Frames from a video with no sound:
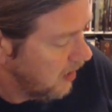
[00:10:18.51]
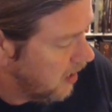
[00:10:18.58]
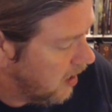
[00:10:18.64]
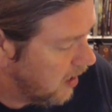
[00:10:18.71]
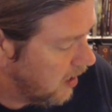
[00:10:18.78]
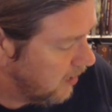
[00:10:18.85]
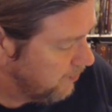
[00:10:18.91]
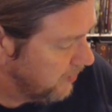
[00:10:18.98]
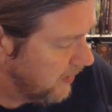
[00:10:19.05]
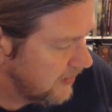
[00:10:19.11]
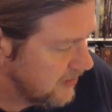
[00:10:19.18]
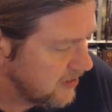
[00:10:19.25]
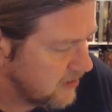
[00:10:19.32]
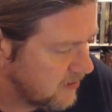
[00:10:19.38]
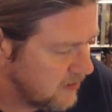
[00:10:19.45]
But
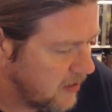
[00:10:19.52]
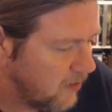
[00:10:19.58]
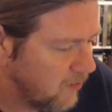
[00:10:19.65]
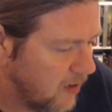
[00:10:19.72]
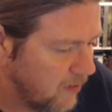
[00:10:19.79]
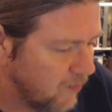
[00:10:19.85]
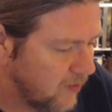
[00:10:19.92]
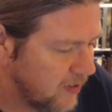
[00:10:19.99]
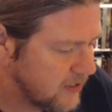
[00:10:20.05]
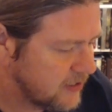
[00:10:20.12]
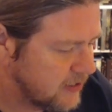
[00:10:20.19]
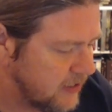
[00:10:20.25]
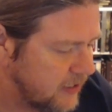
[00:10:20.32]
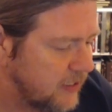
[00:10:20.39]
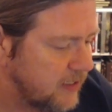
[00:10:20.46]
I want to
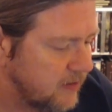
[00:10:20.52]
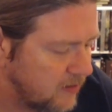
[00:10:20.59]
see,